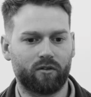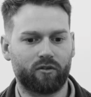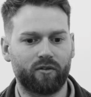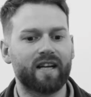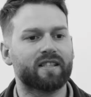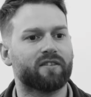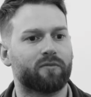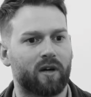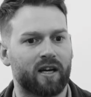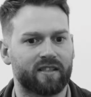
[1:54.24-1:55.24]

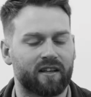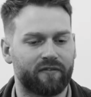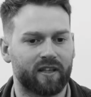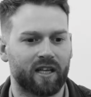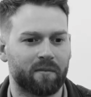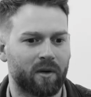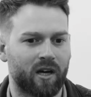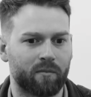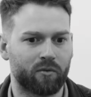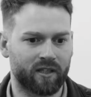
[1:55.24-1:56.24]
Creative-wise, I feel like
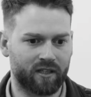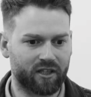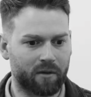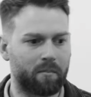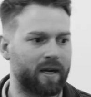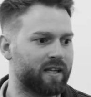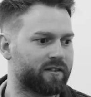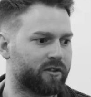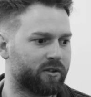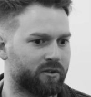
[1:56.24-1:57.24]
barbering
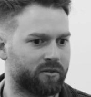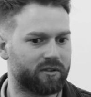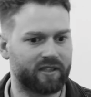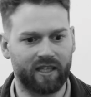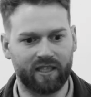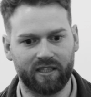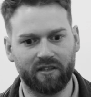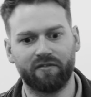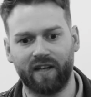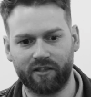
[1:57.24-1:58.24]
compared to, say,
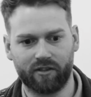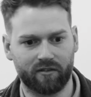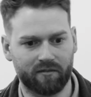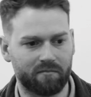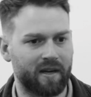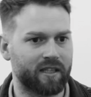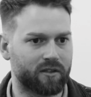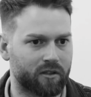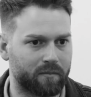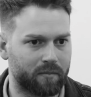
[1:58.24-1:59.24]
fashion,
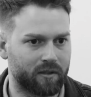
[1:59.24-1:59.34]
makeup,